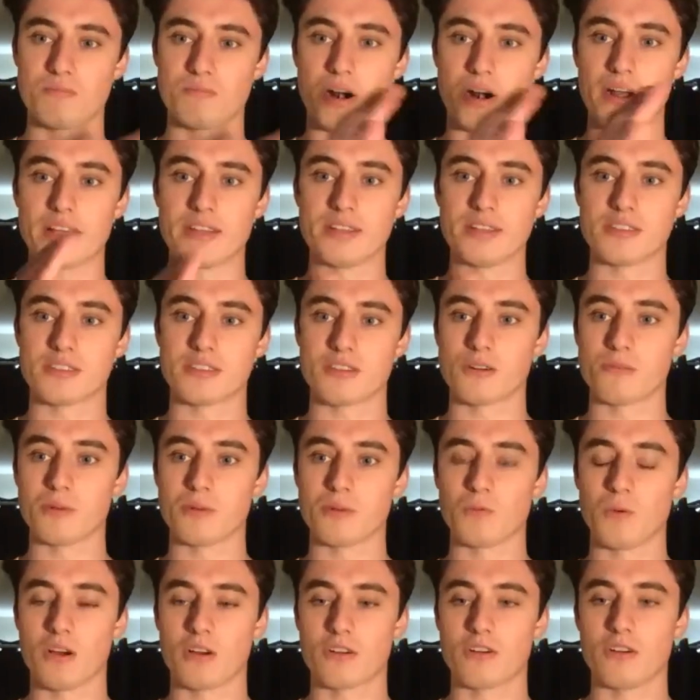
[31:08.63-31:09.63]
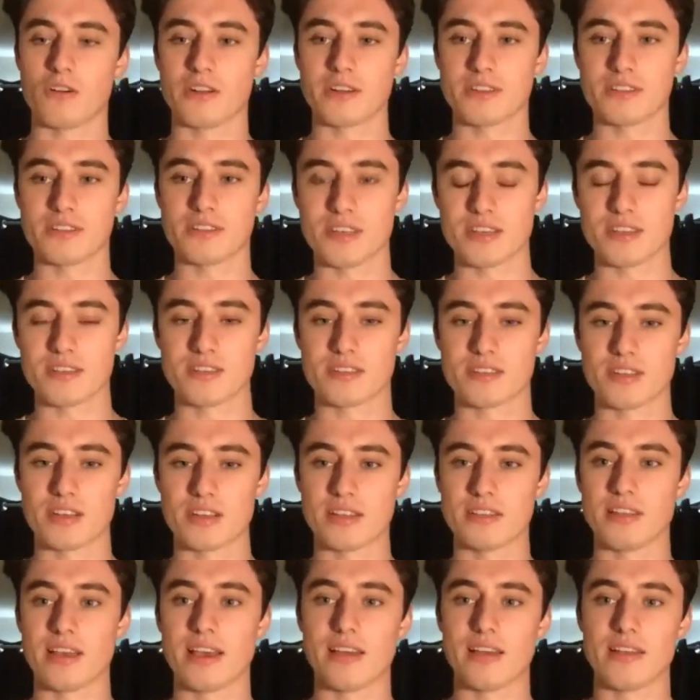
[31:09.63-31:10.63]
brainstorming what could exist,
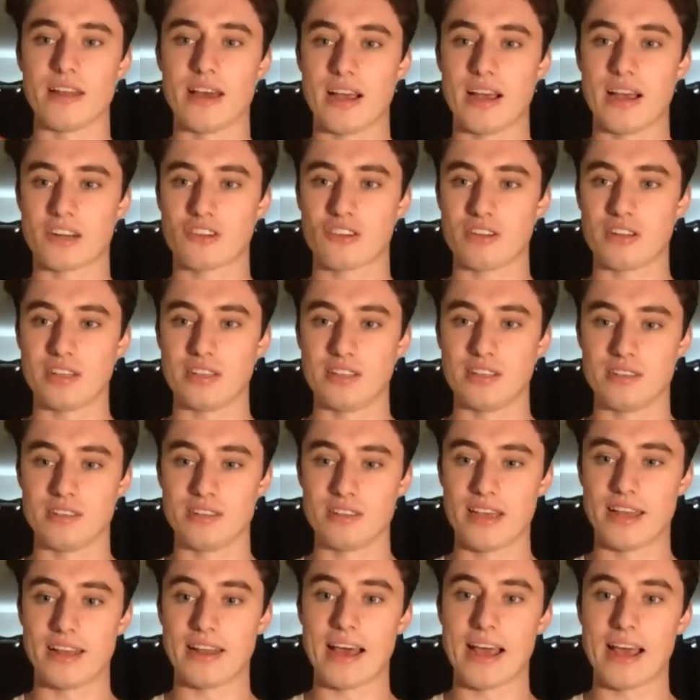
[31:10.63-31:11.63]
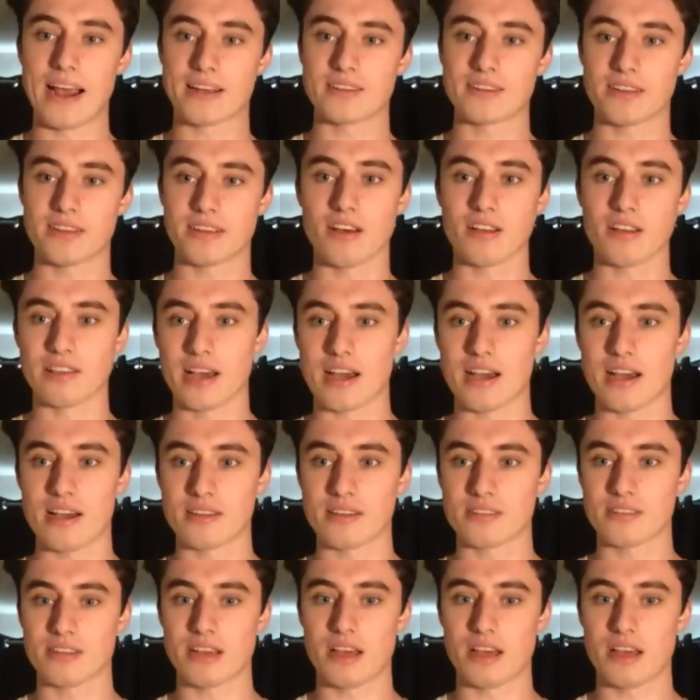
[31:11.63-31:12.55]
and then actually enacting on that